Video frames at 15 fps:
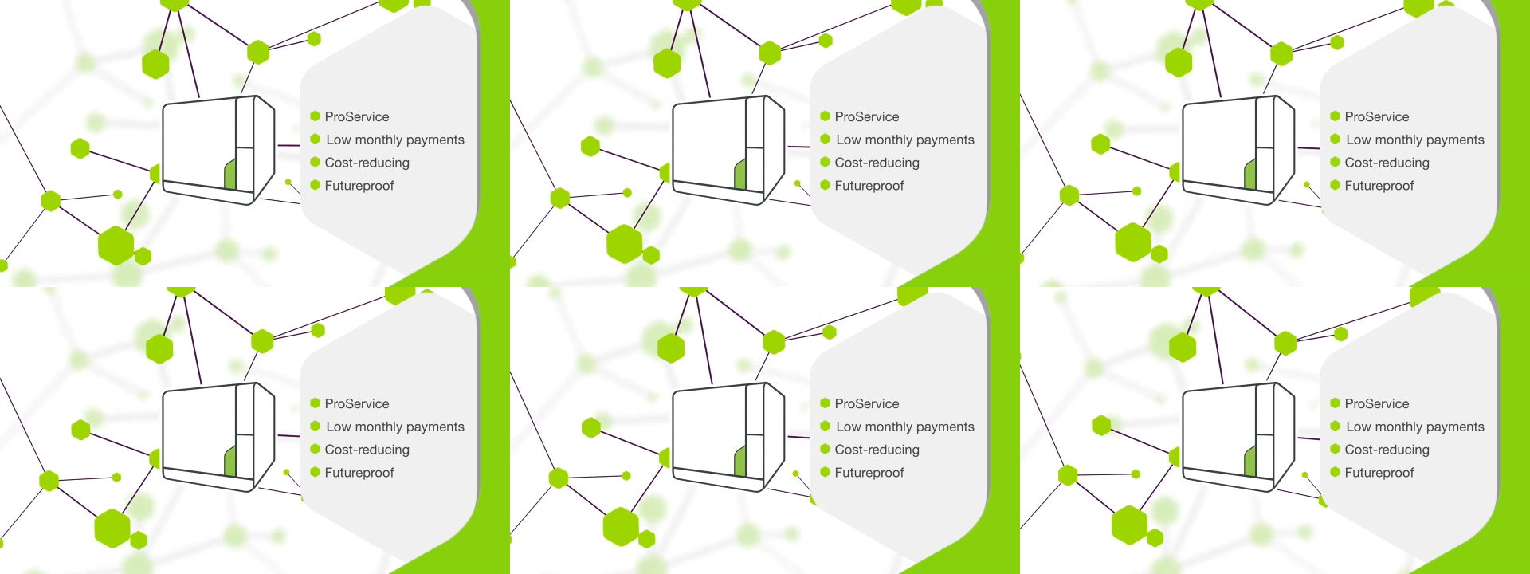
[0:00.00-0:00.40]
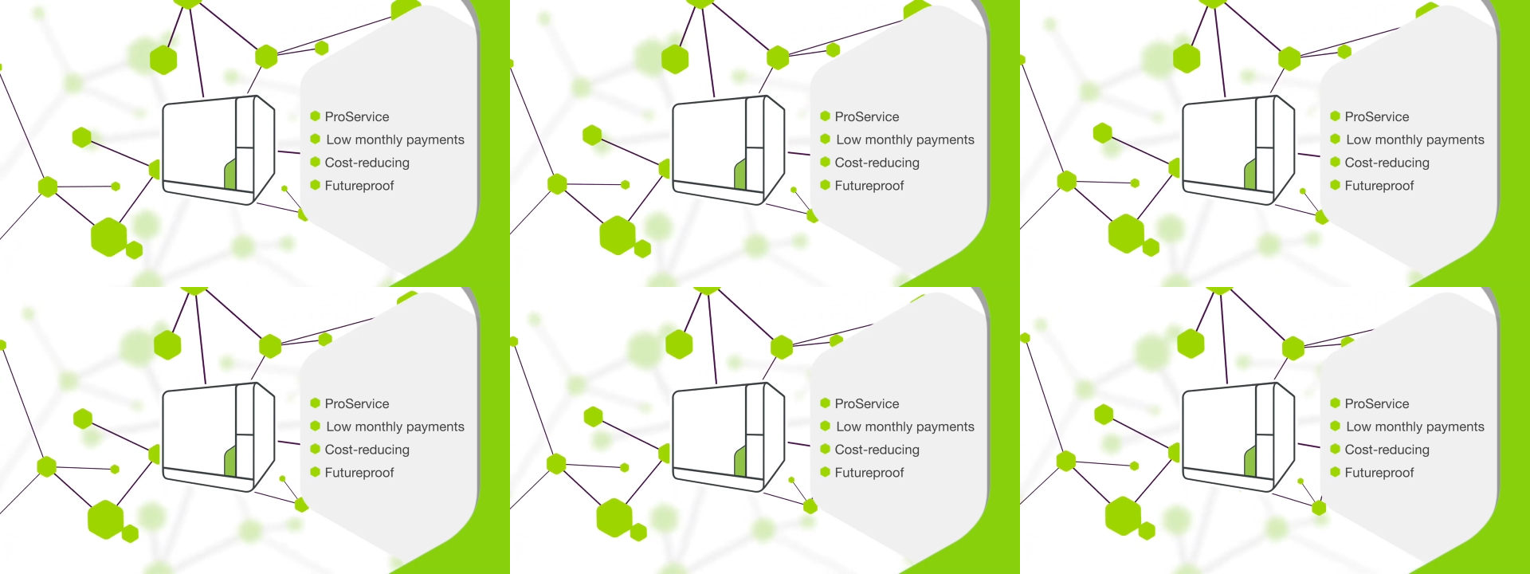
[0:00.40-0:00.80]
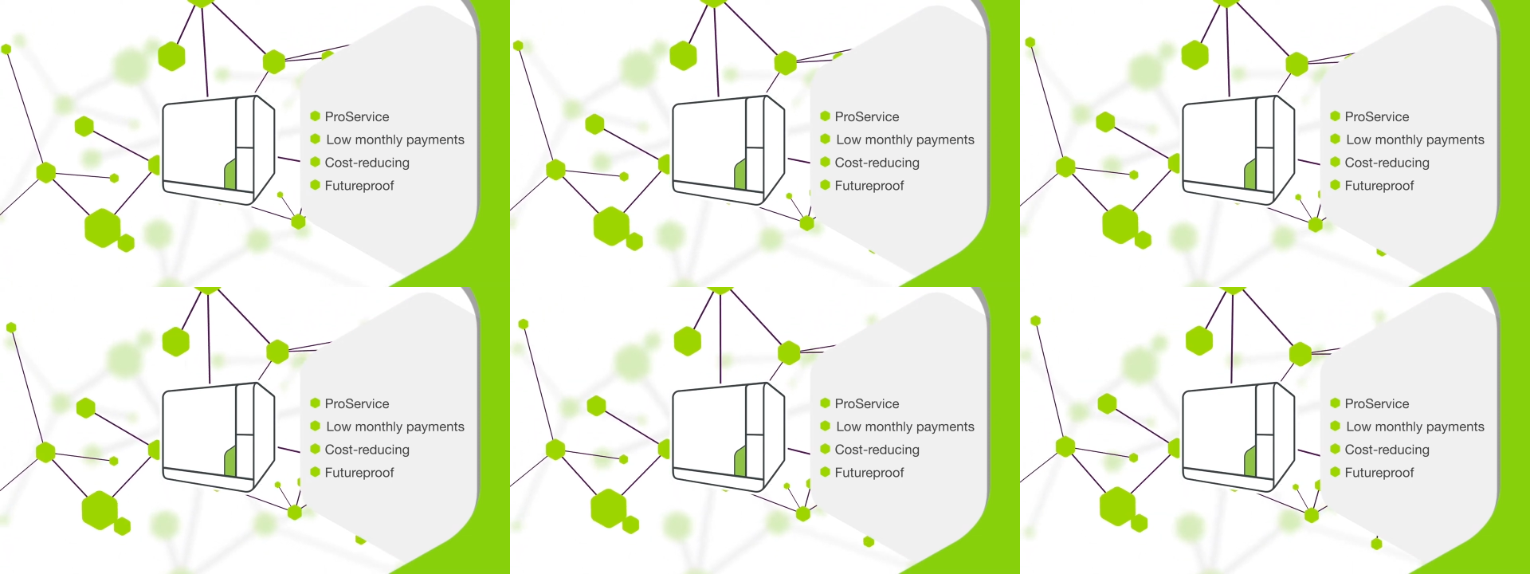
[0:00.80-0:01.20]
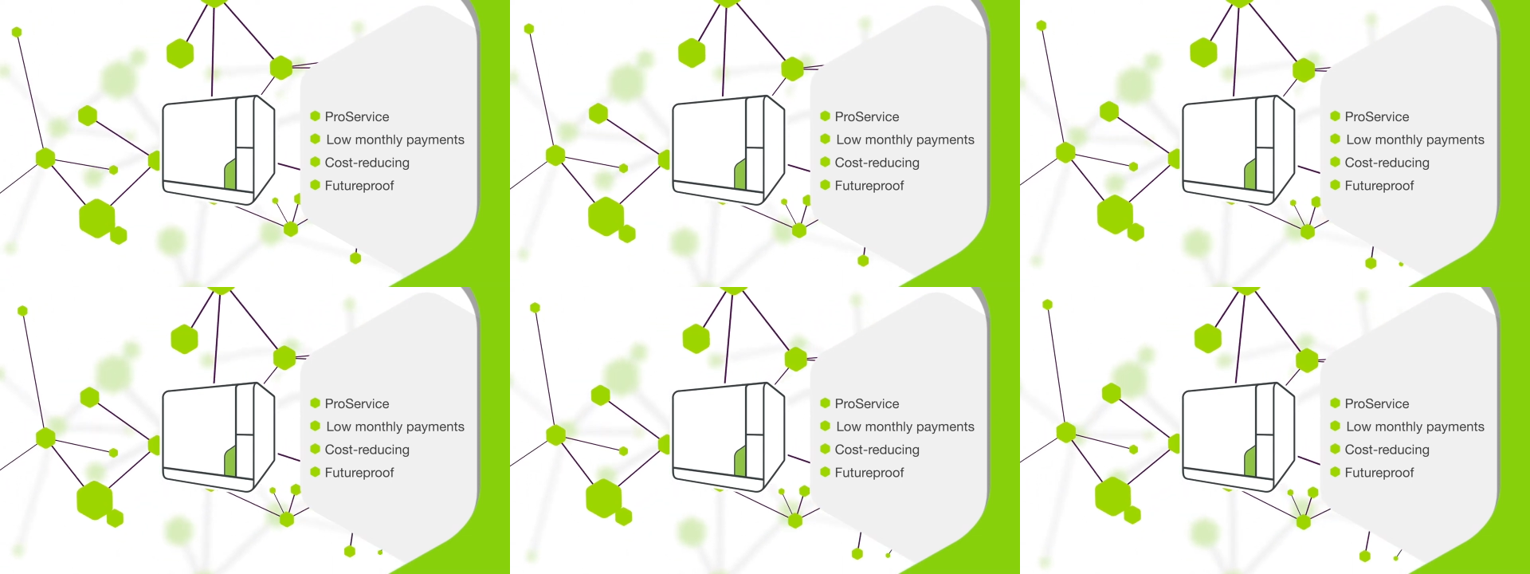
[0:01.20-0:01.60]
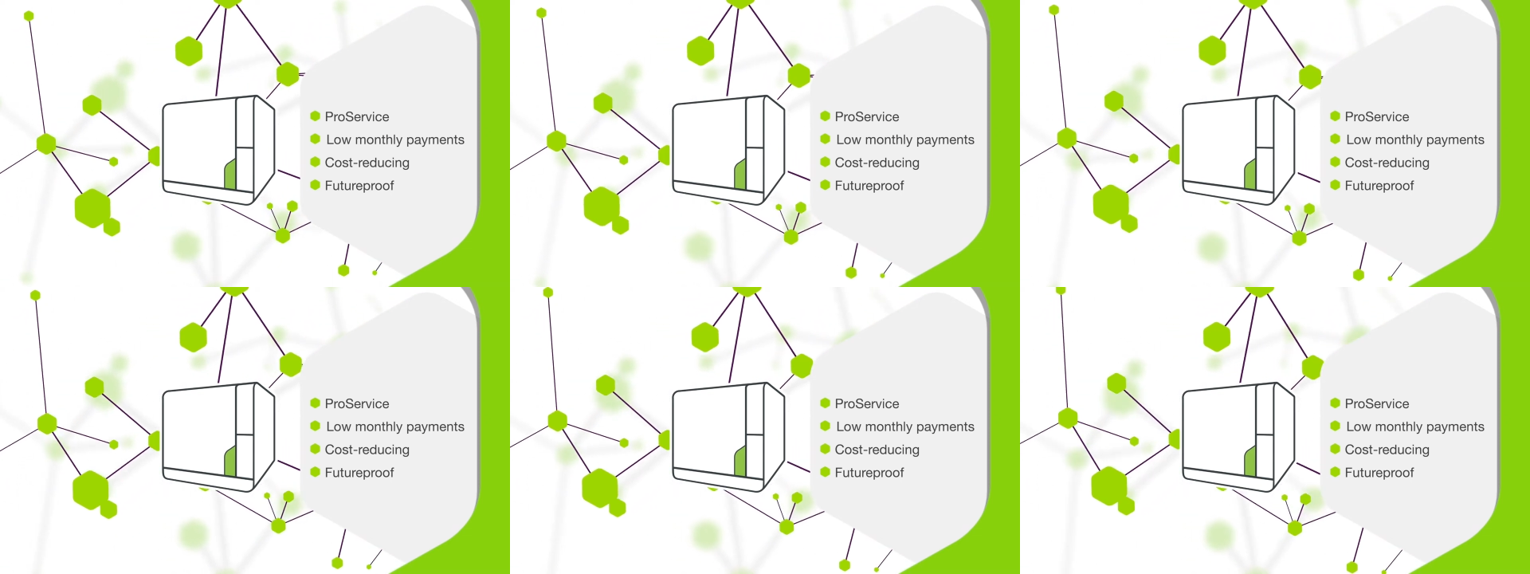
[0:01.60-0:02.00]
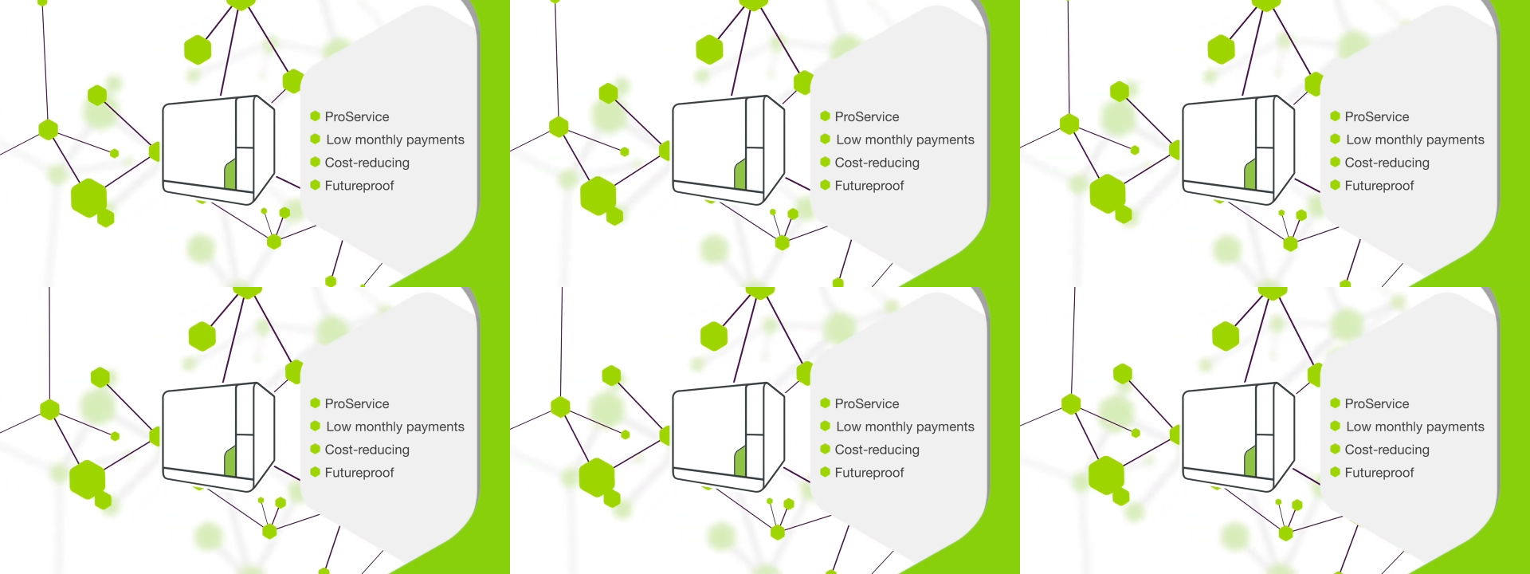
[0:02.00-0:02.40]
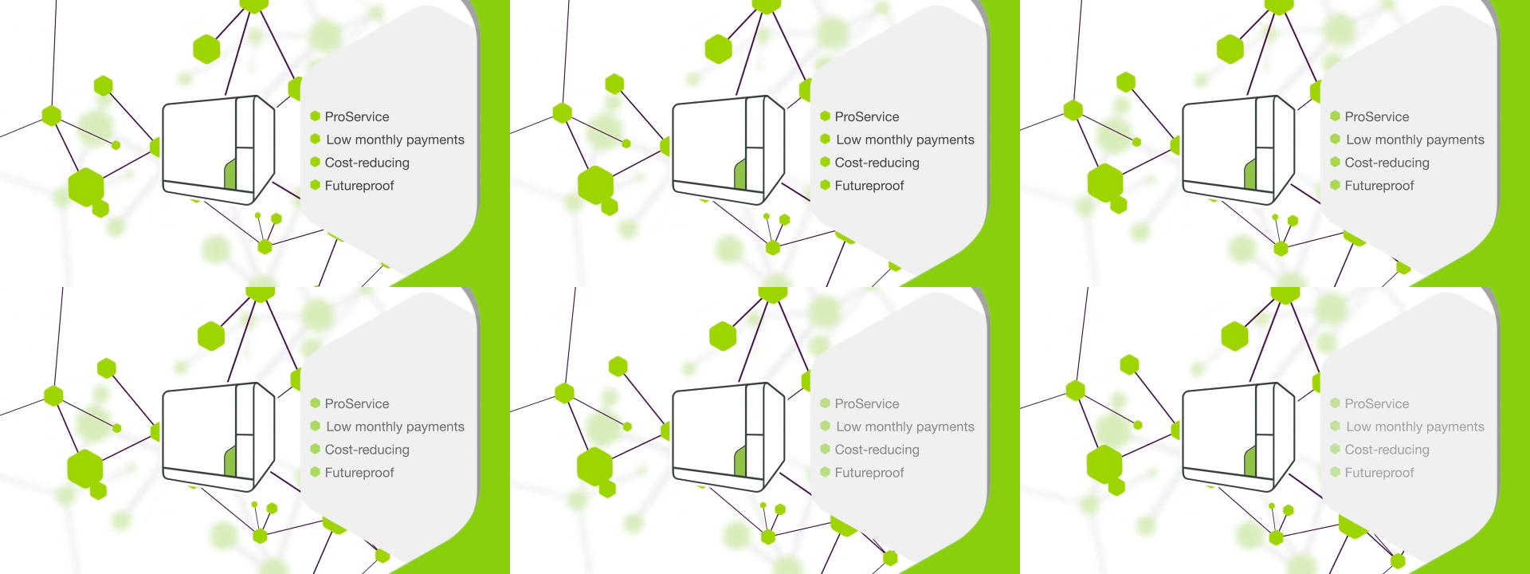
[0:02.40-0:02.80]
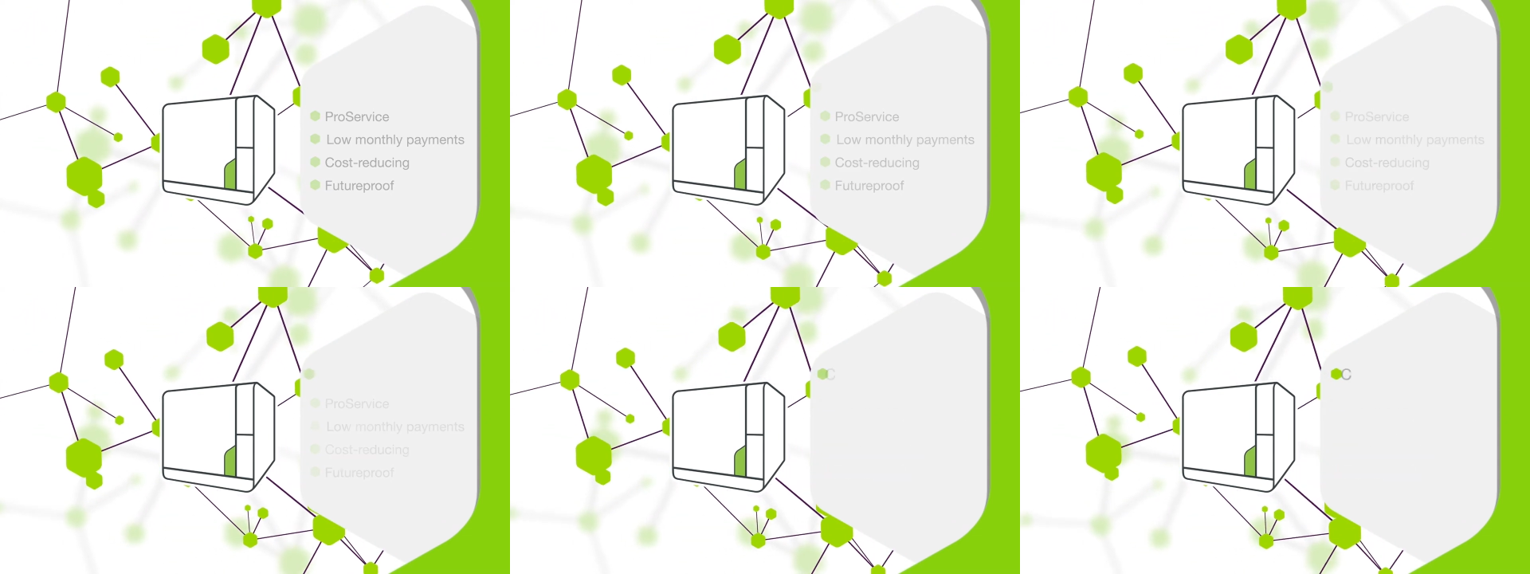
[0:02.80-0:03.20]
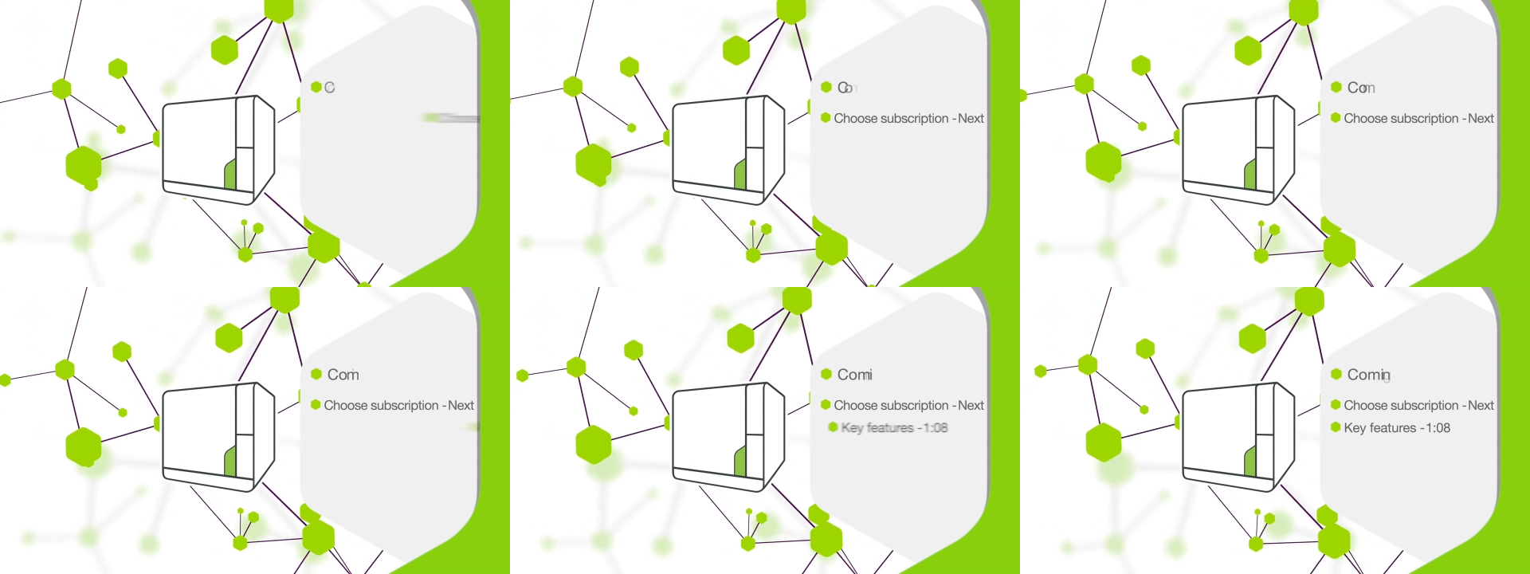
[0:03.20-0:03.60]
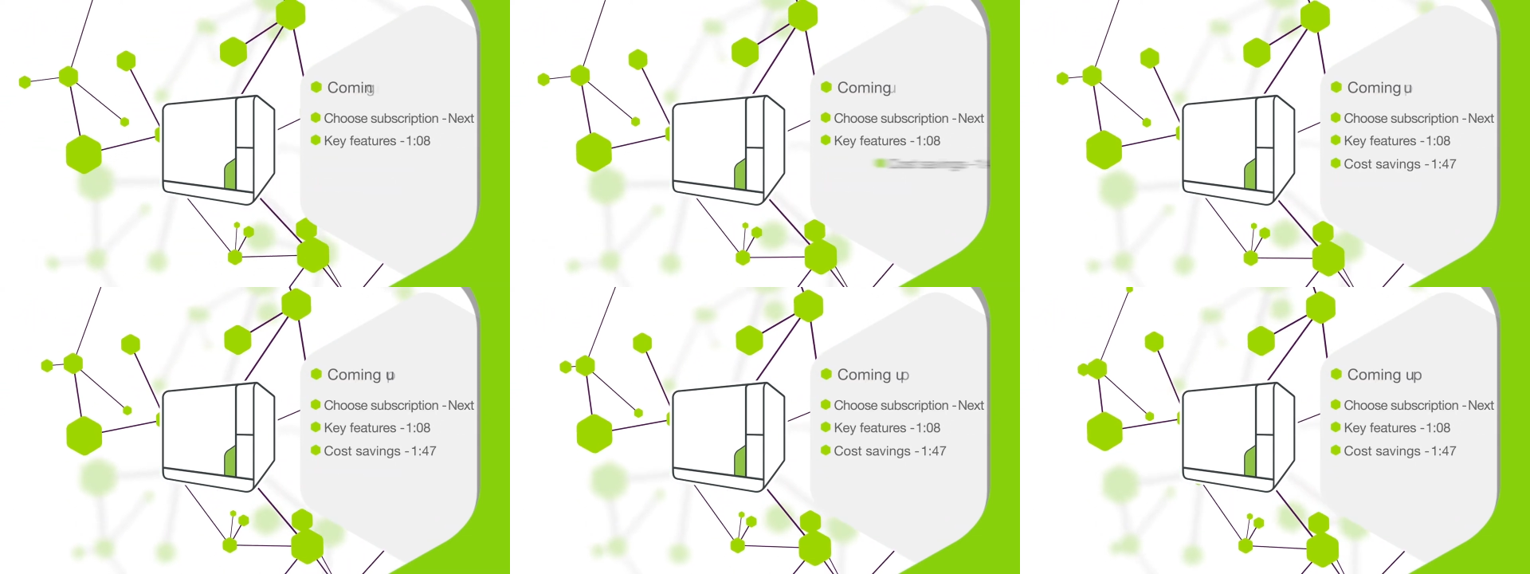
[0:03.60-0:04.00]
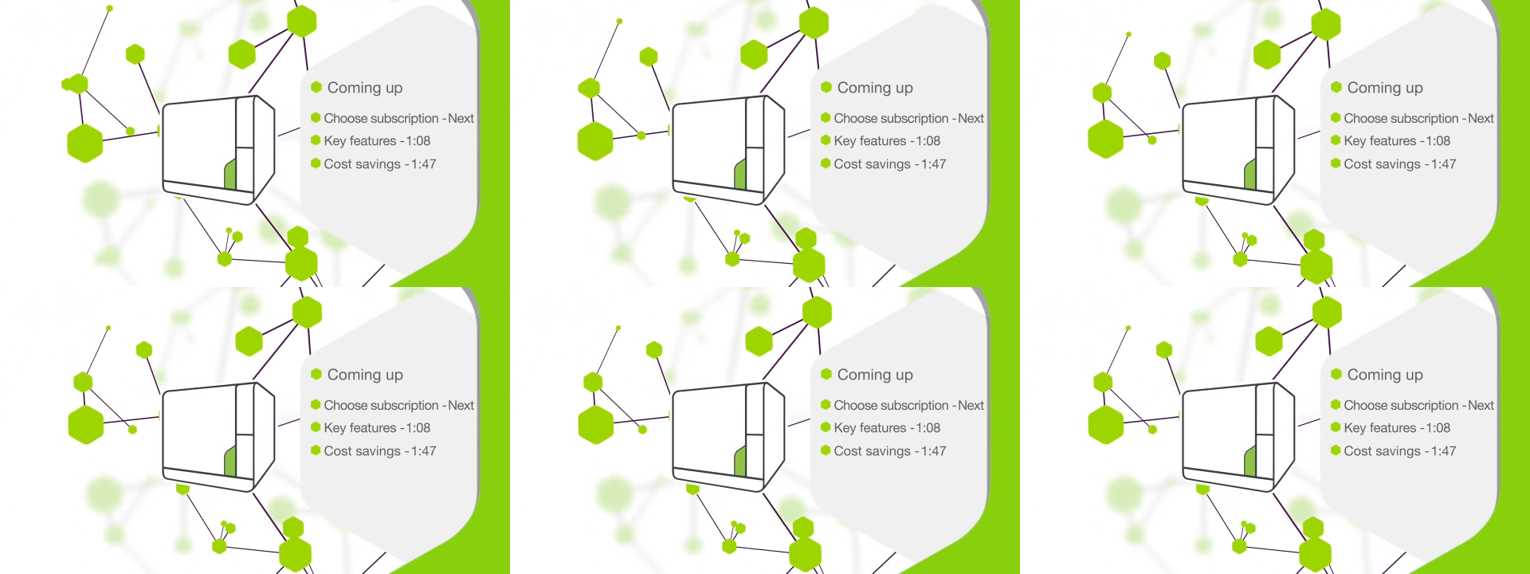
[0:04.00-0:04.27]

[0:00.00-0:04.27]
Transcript: Nobody's mouth can be seen.